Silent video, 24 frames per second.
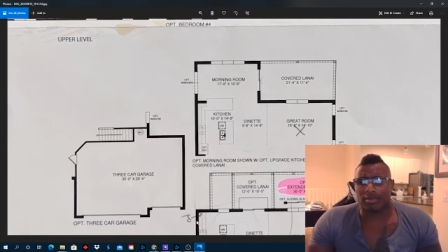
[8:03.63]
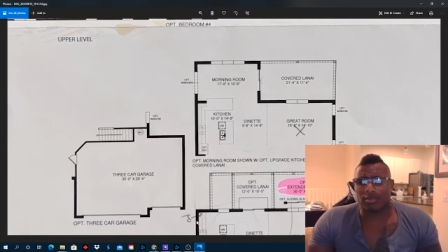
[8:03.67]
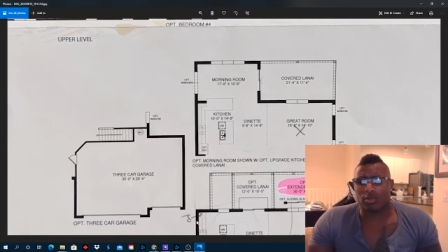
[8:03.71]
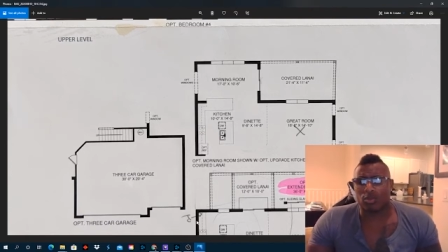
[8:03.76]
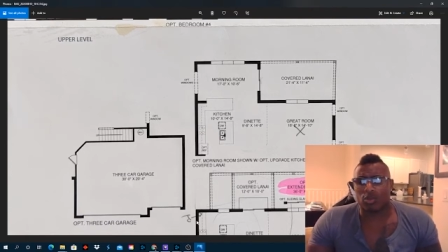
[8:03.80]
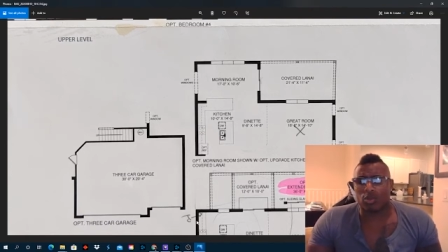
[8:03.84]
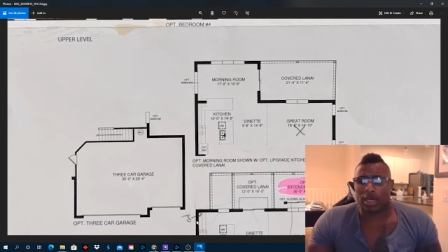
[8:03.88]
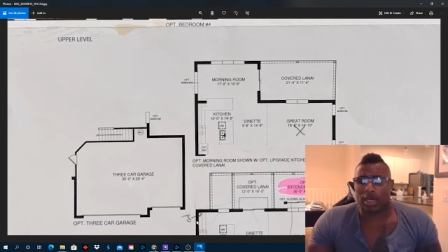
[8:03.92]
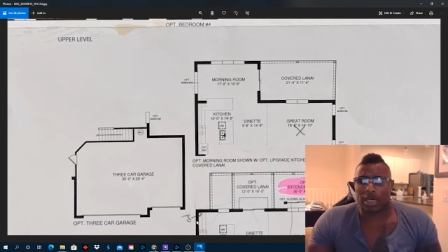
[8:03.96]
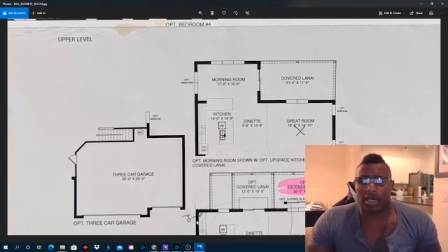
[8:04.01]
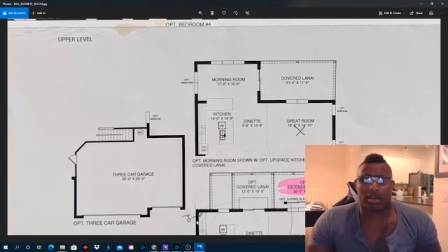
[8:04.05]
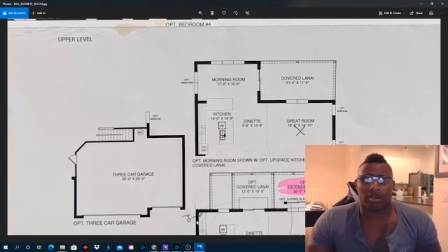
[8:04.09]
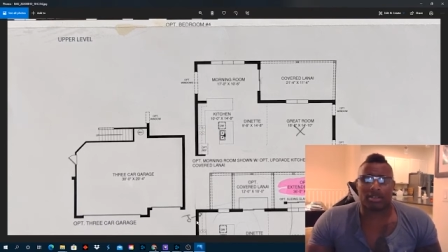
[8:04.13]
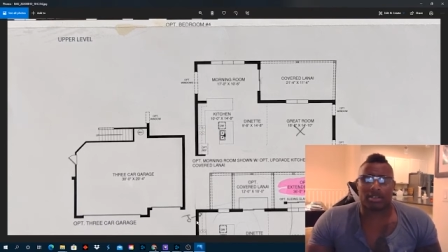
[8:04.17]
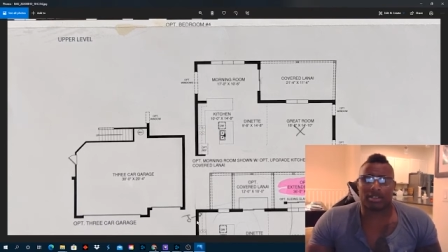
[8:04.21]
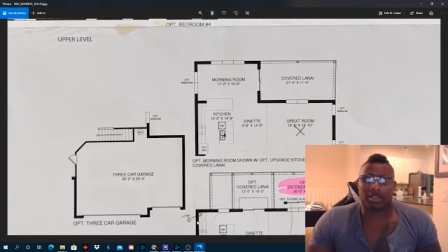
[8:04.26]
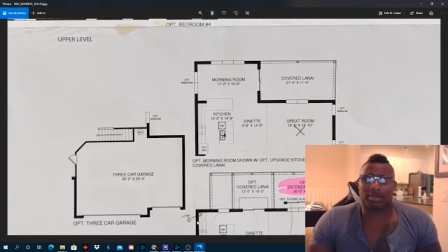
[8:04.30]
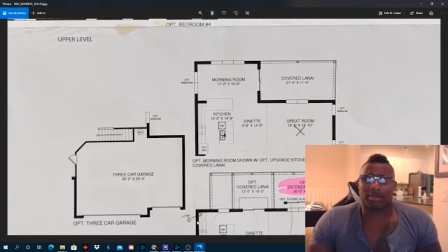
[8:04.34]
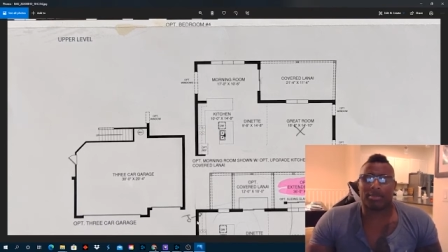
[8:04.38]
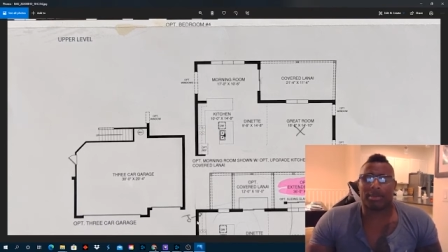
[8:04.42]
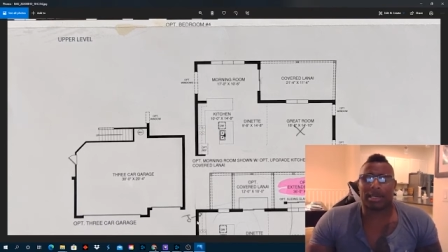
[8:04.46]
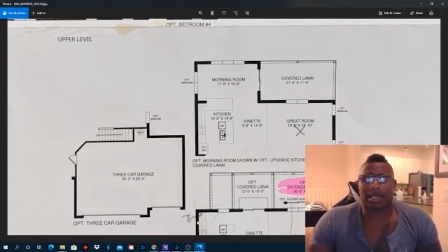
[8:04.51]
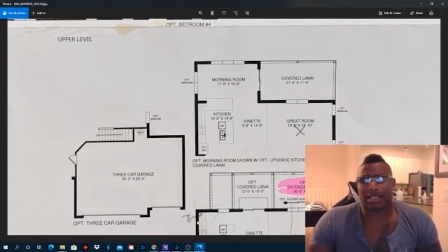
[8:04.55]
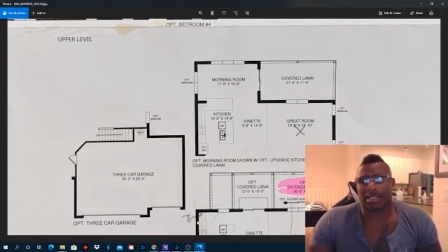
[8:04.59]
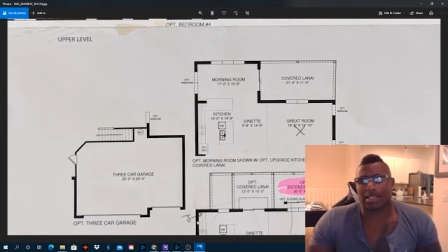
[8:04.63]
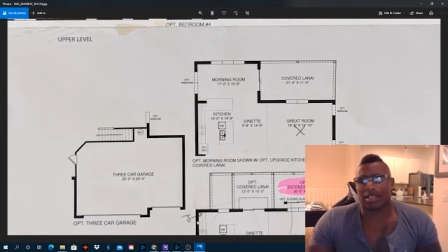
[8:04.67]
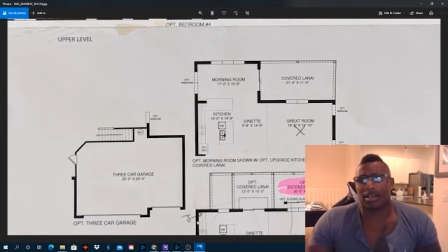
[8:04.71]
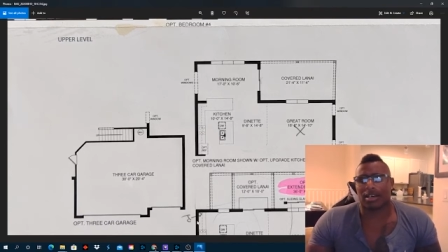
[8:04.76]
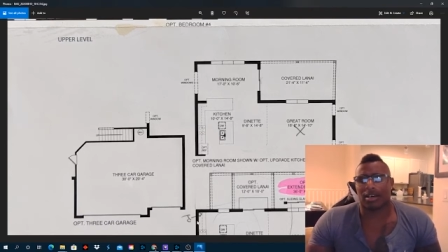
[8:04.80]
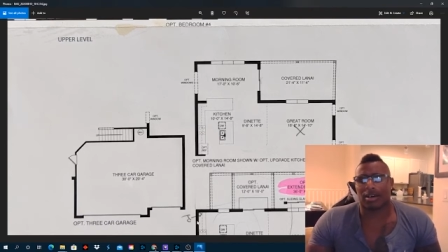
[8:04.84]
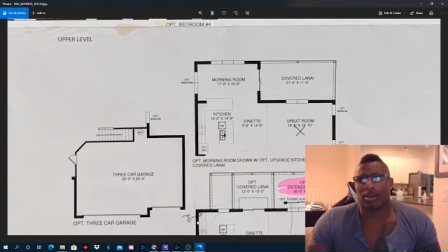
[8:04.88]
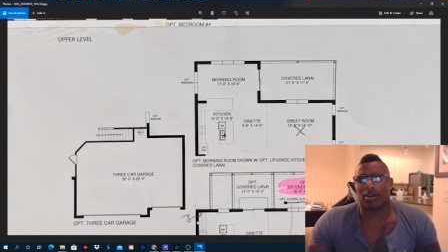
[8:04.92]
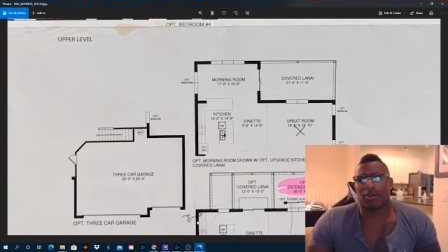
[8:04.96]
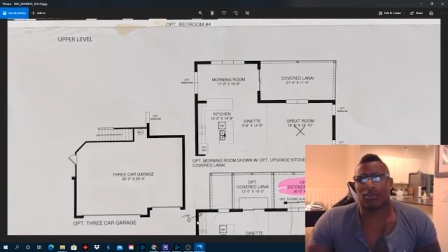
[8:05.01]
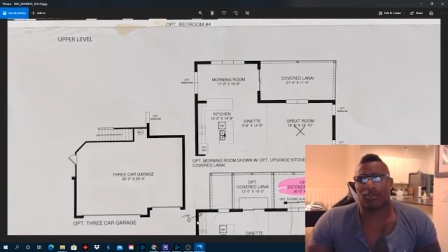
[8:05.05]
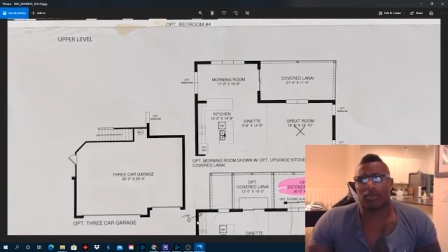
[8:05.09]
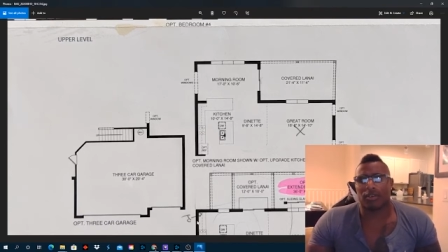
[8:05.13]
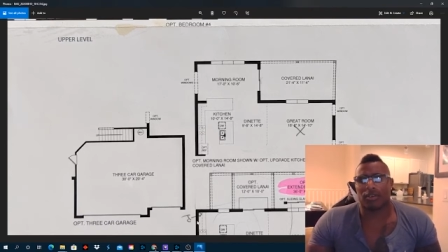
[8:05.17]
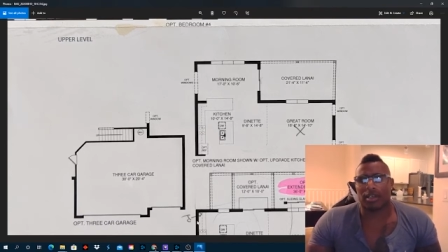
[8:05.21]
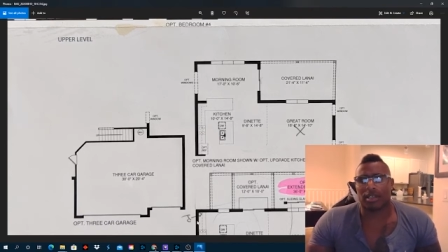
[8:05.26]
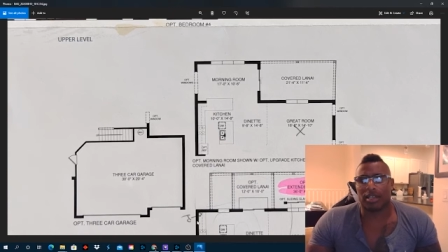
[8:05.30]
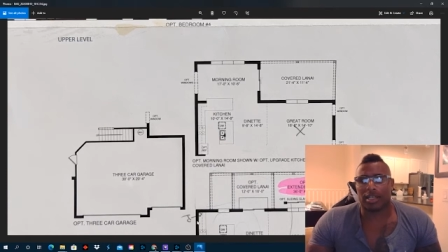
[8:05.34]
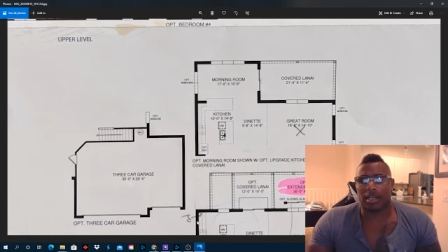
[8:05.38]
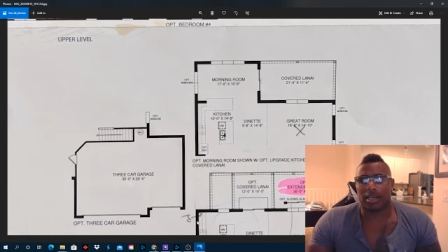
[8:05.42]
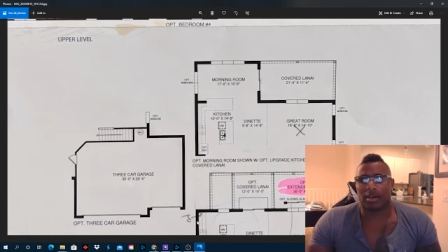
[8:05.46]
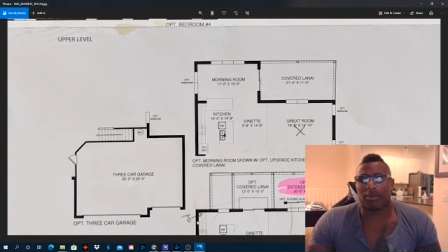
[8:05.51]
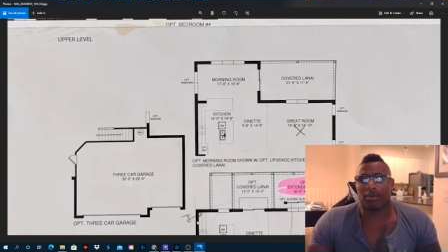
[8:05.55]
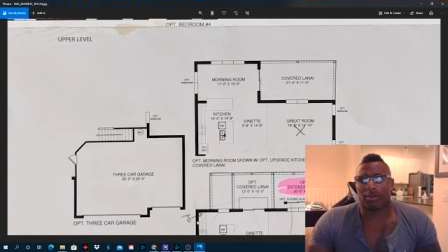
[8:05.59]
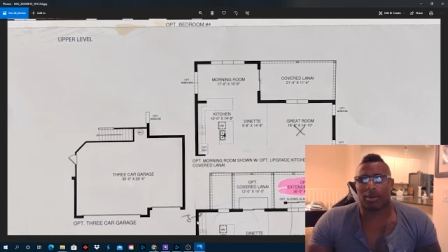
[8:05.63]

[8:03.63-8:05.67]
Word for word: wealth to myself and net